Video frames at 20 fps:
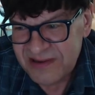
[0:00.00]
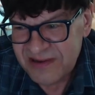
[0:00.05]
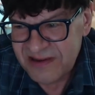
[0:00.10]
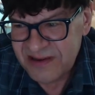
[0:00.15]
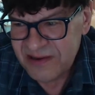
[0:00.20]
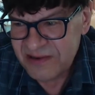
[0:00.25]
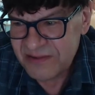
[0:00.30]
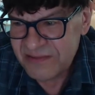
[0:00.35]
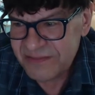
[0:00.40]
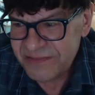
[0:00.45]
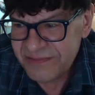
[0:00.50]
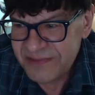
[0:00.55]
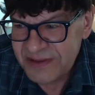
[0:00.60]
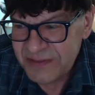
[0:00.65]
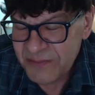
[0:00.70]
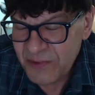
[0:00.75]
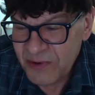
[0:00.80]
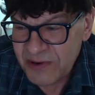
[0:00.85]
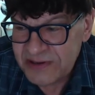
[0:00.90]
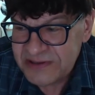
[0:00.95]
you know,
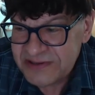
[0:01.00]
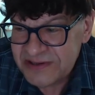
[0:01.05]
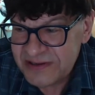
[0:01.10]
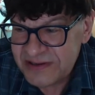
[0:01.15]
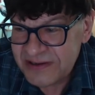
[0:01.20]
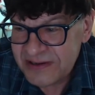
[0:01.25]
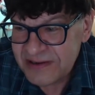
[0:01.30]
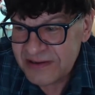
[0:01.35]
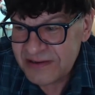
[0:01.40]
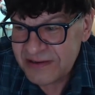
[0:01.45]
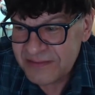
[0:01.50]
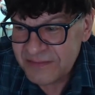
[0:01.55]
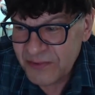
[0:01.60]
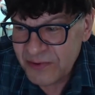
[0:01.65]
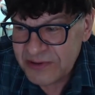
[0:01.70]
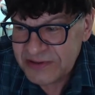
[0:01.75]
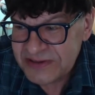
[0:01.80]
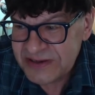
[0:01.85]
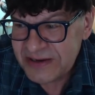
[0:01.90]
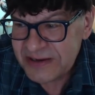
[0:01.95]
the more it's gonna, the
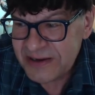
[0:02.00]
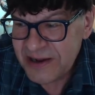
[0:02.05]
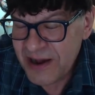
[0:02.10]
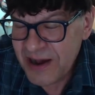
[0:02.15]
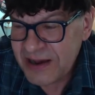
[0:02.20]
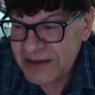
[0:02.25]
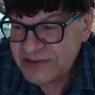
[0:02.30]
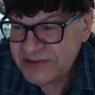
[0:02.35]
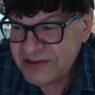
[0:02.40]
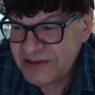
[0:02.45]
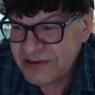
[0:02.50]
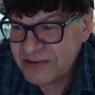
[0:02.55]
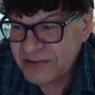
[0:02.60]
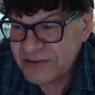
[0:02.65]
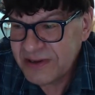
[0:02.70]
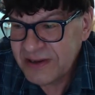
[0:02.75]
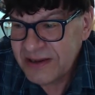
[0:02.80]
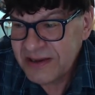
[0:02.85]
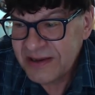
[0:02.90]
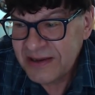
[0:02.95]
more it's gonna cost
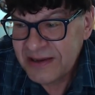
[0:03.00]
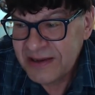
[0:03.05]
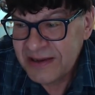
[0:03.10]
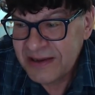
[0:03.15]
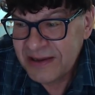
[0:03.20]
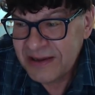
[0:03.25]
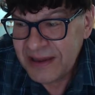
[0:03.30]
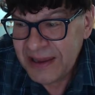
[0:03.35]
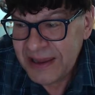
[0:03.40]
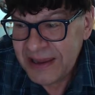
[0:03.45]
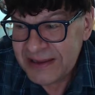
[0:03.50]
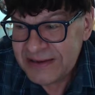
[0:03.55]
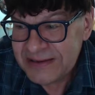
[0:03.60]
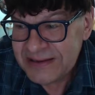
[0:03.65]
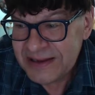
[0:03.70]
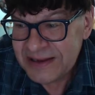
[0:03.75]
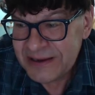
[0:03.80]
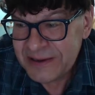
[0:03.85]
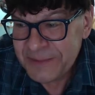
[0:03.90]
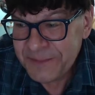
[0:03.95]
you.
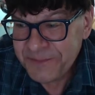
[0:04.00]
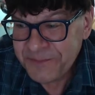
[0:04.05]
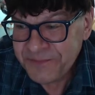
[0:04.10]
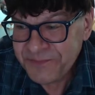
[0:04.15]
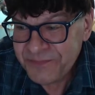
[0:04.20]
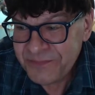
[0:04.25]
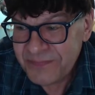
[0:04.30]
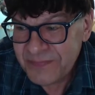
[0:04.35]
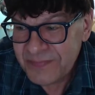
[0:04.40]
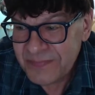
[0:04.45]
And um,